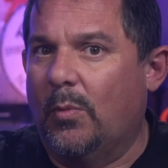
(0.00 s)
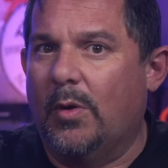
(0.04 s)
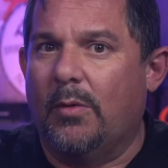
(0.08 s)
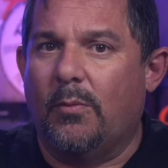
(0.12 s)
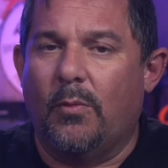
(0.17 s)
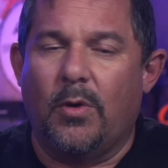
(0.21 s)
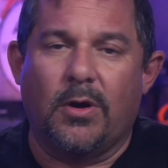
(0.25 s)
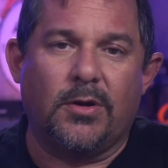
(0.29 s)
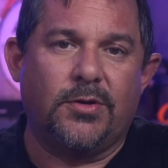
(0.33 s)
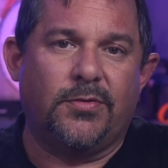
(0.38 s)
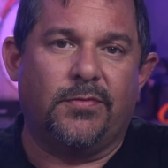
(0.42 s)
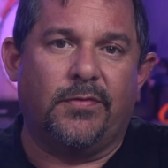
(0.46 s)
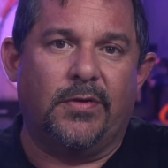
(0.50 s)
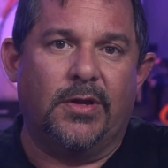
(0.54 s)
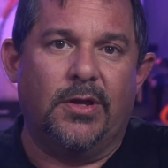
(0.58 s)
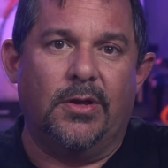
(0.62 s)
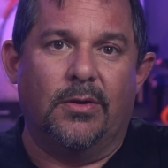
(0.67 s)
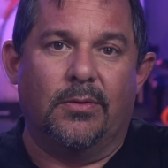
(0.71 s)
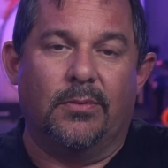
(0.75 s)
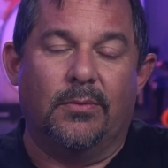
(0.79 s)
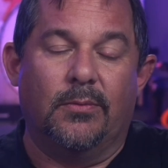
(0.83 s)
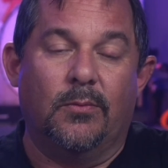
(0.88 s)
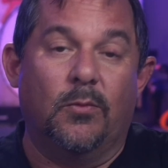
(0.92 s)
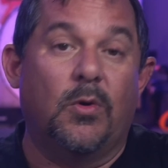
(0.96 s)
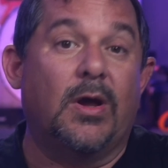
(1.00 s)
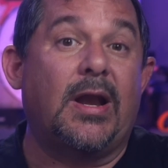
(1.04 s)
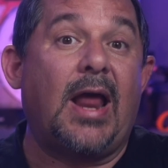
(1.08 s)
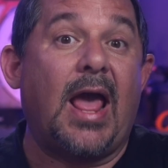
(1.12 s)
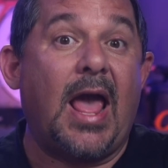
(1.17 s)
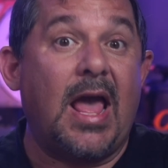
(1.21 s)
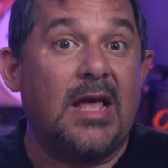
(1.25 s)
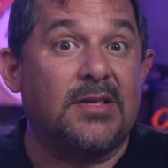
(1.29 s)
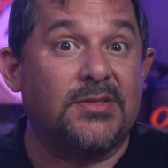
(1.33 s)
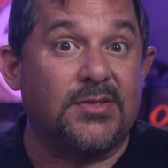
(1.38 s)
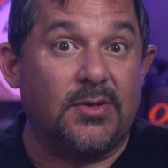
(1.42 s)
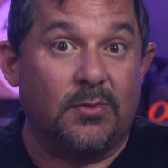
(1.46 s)
What works for you? What
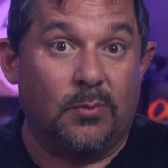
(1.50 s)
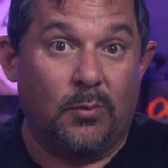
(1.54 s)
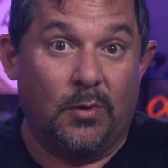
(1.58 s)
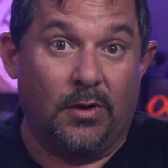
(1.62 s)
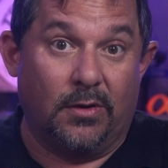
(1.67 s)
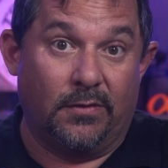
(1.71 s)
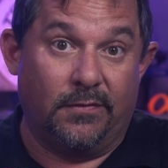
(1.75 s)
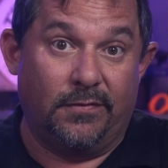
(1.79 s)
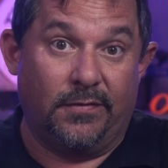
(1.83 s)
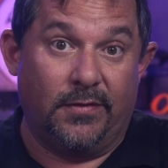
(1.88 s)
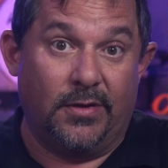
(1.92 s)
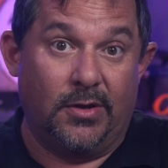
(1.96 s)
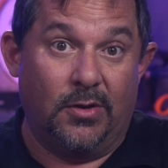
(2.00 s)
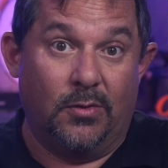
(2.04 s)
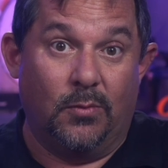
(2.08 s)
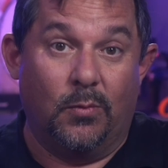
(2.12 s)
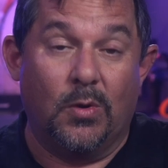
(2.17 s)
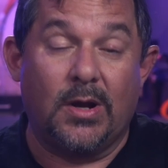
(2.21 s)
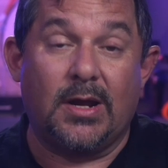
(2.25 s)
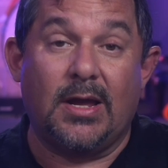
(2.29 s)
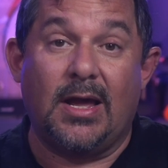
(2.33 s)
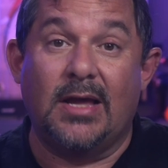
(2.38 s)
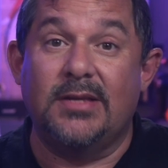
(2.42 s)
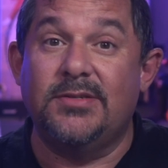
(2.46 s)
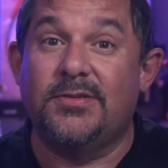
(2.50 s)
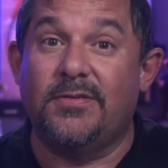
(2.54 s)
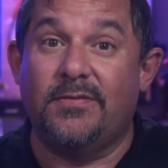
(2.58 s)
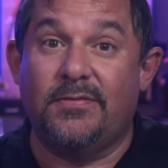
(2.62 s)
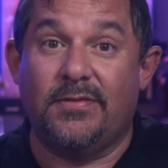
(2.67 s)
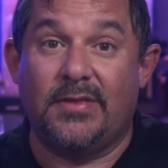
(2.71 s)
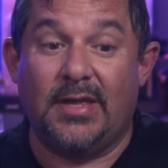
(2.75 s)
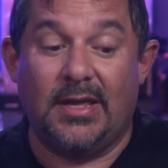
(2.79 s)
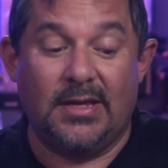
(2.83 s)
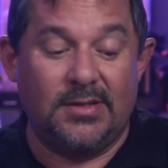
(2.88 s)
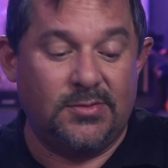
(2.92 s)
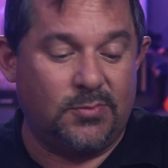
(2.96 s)
hasn't worked for you? What kinds
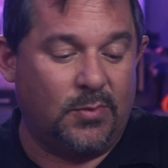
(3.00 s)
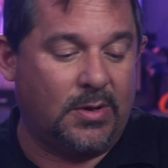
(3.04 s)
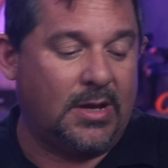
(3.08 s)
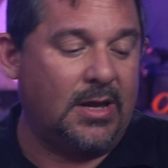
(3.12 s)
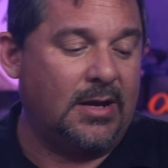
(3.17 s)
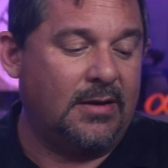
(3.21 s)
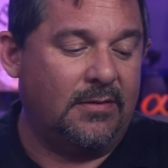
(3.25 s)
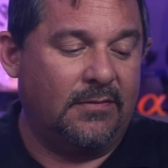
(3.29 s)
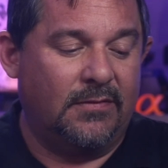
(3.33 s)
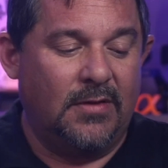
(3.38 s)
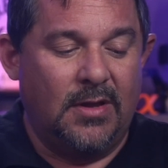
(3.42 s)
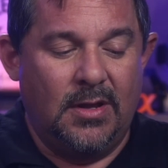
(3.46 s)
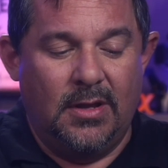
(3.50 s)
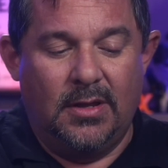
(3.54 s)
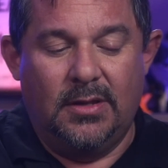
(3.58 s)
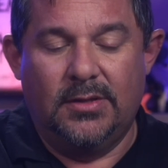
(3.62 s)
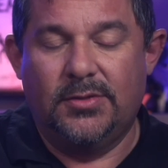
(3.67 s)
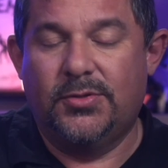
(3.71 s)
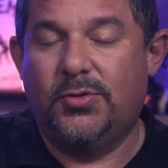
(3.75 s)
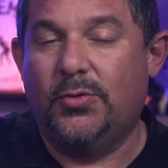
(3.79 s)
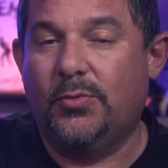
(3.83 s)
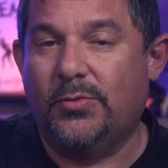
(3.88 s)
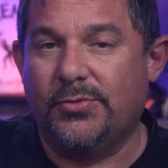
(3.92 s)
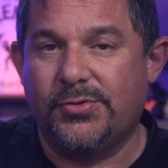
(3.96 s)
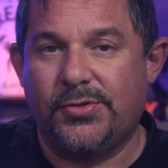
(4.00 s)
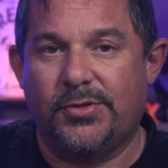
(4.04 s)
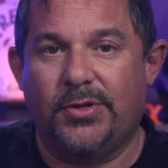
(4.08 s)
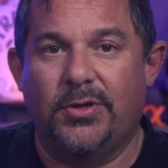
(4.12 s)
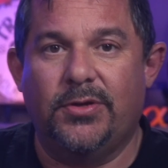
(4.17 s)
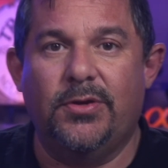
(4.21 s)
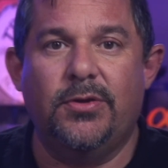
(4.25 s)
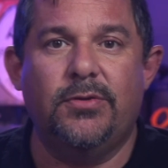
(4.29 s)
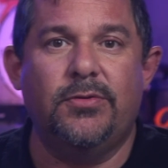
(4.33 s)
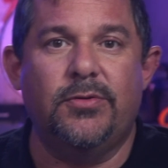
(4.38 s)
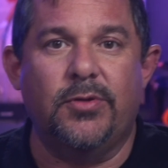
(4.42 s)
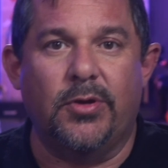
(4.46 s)
of things, what kind of tools do
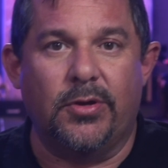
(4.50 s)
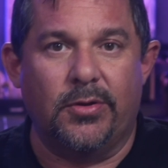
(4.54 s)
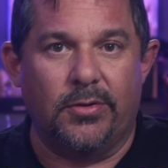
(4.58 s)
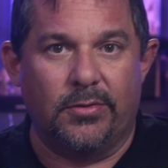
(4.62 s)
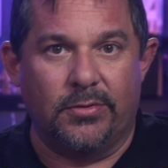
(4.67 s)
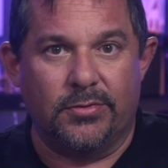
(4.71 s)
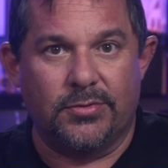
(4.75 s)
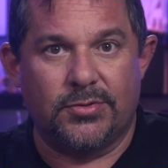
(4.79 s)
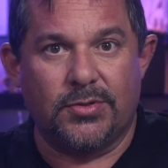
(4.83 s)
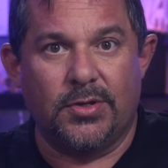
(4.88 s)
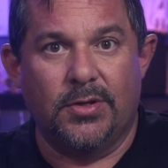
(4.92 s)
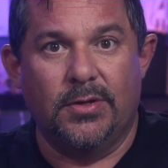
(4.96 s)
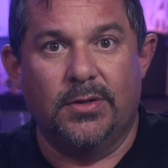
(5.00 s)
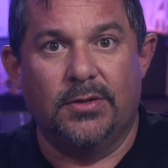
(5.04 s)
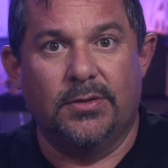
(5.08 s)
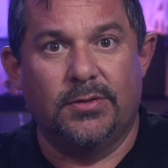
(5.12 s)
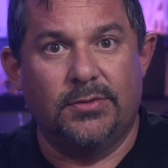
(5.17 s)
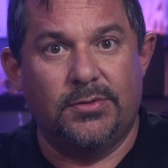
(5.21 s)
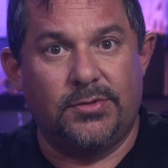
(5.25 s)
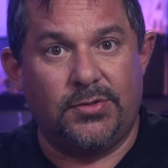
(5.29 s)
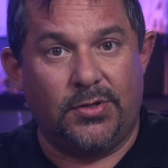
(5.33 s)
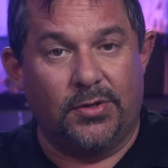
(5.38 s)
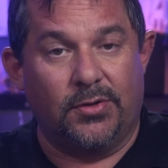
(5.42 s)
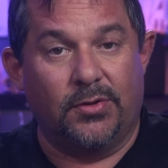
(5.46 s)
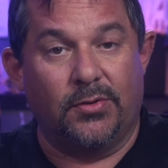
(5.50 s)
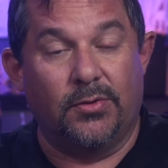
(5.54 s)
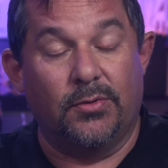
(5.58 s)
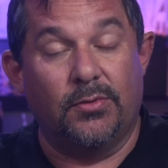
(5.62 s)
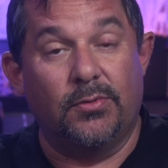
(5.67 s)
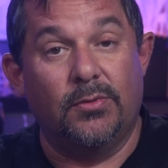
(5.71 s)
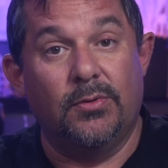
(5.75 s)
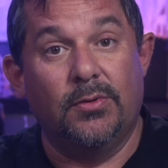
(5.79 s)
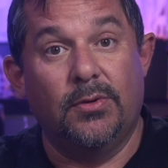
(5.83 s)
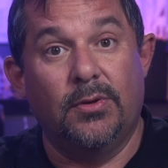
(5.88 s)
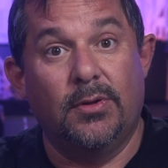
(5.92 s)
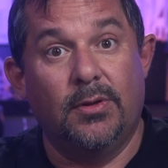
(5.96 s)
you use
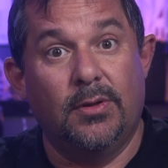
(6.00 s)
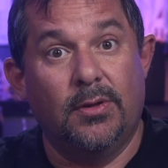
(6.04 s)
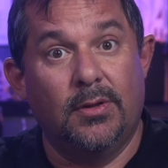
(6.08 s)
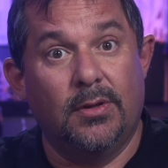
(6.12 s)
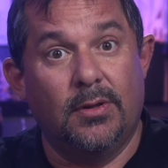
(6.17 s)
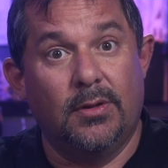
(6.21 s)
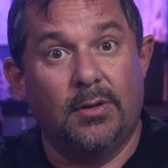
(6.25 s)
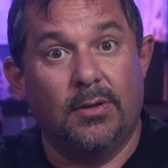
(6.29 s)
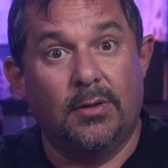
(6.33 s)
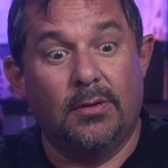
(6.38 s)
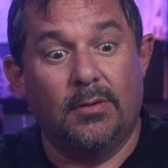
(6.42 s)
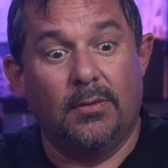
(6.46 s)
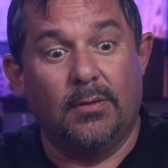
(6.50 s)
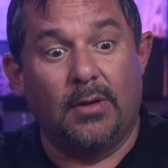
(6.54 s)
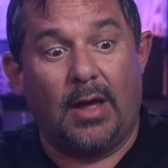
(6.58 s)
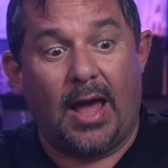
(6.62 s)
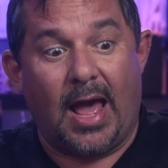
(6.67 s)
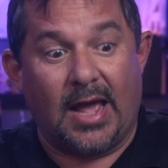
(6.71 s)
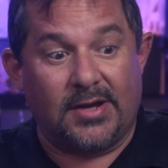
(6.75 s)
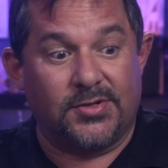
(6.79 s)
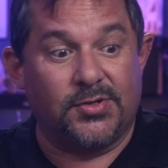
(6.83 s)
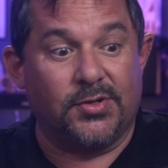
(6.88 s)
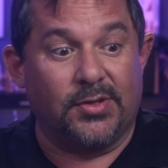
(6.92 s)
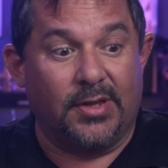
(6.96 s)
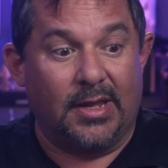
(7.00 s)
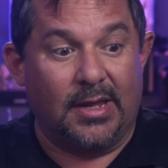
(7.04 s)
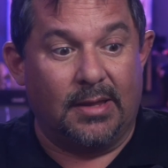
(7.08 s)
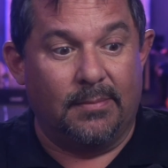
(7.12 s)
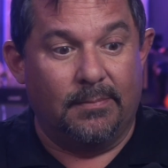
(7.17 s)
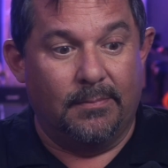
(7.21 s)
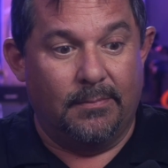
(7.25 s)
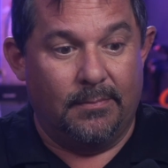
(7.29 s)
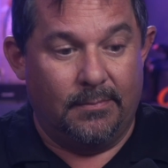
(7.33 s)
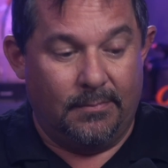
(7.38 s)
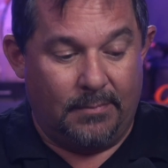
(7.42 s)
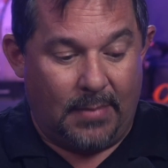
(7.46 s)
to
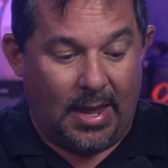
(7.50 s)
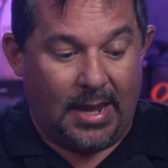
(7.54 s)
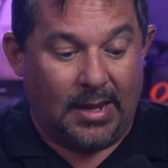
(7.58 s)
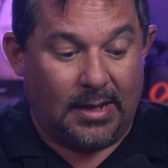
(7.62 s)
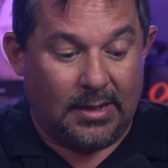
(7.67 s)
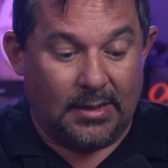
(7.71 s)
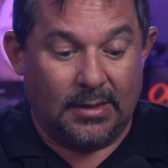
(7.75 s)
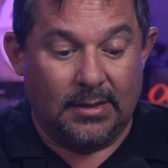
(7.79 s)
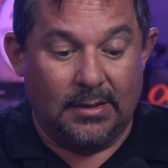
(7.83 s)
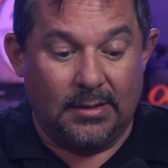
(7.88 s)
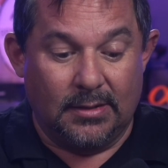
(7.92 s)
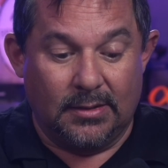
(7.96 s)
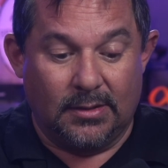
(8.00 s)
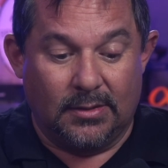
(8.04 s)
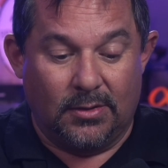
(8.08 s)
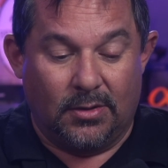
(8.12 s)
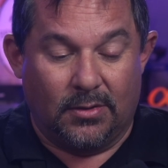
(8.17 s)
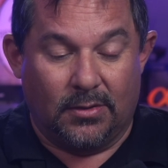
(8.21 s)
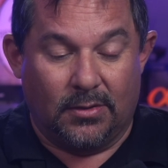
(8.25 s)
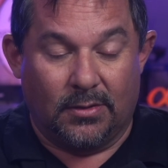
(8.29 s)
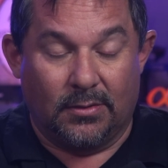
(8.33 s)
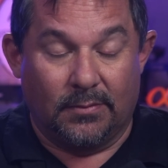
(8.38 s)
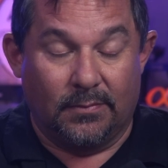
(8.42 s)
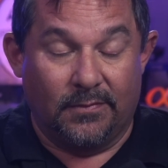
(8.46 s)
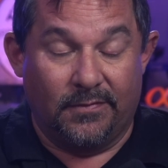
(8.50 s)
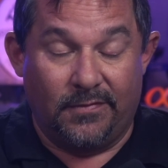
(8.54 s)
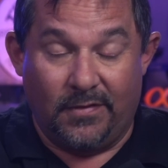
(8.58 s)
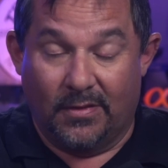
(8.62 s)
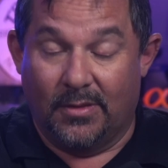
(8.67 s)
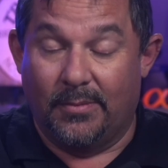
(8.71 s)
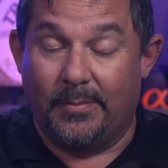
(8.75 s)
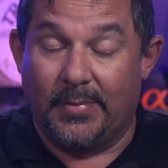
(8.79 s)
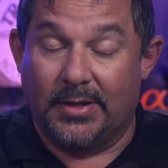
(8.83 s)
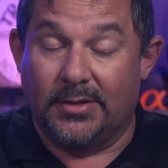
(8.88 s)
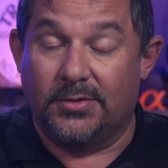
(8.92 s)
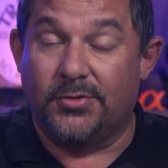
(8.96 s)
actually make your
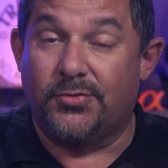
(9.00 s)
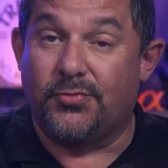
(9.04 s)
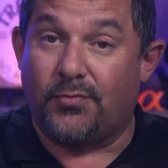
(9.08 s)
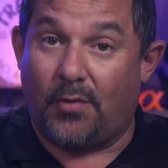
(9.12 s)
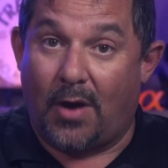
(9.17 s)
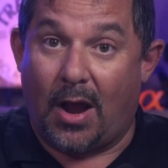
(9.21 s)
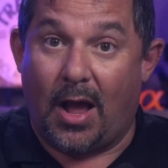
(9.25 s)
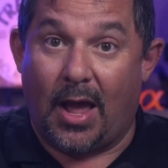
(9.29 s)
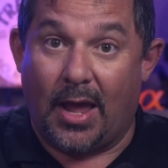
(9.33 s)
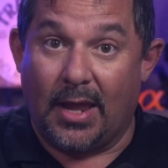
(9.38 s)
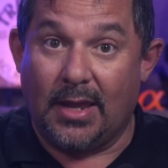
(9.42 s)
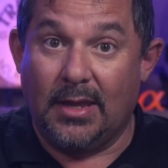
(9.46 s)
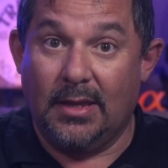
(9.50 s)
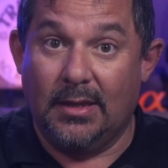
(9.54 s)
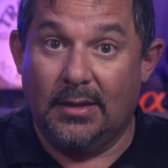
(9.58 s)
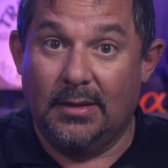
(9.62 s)
filament dry?